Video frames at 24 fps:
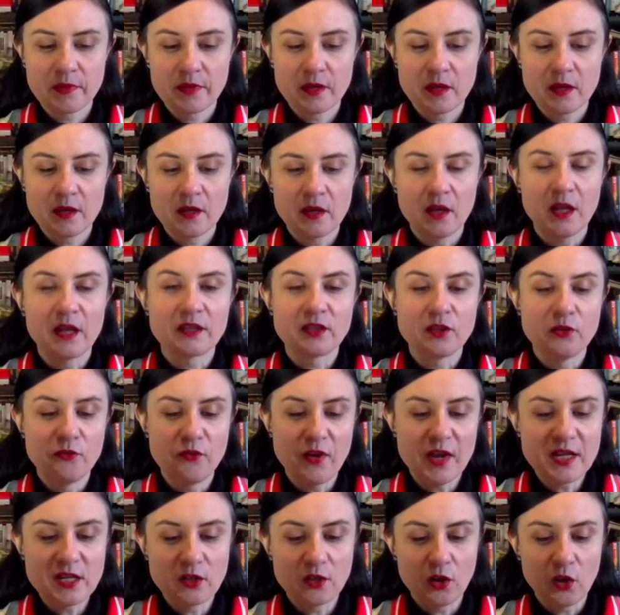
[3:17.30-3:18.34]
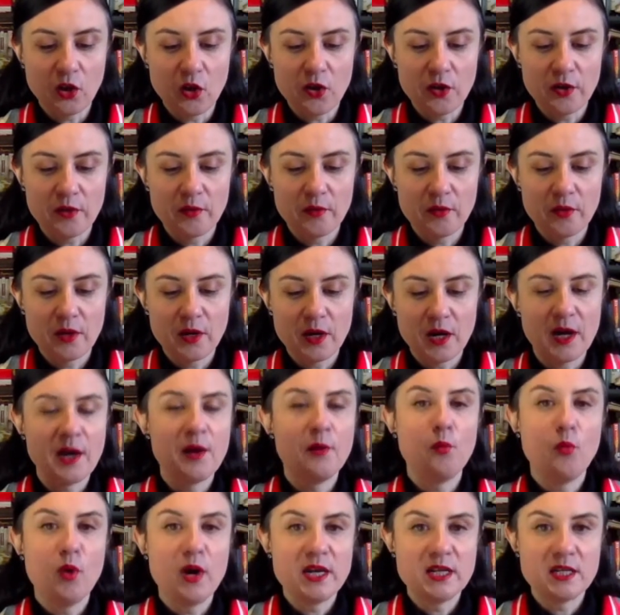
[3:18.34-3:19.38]
Like the vacant lot, I am
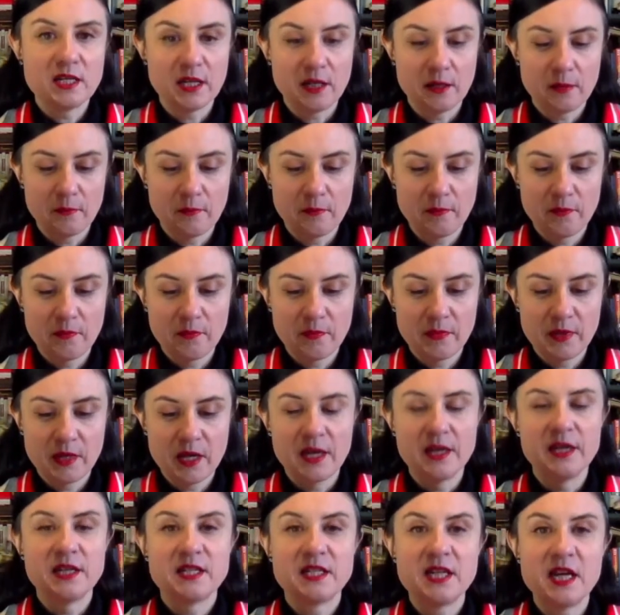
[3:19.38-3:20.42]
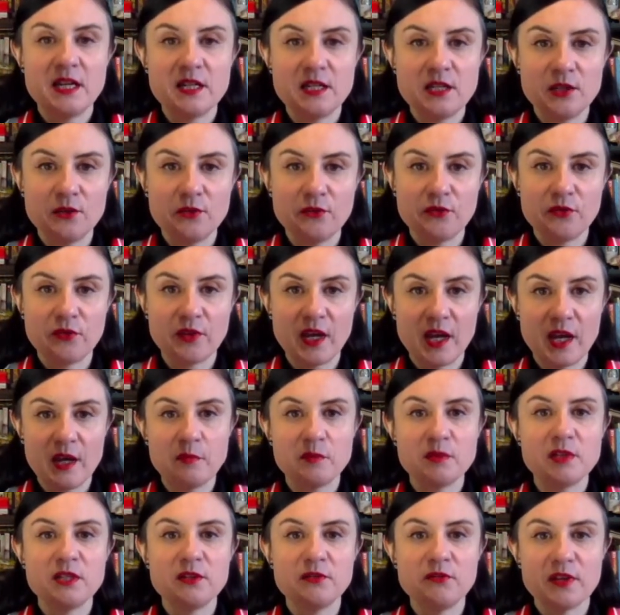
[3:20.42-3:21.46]
waiting, an attentive,
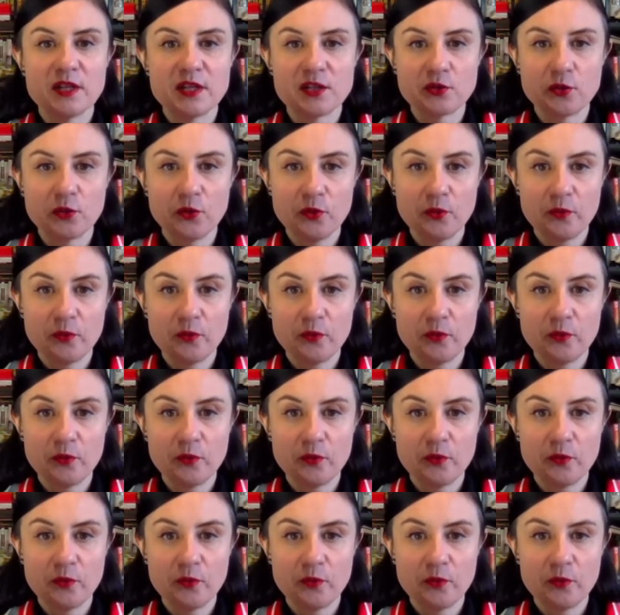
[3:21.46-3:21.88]
empty vessel.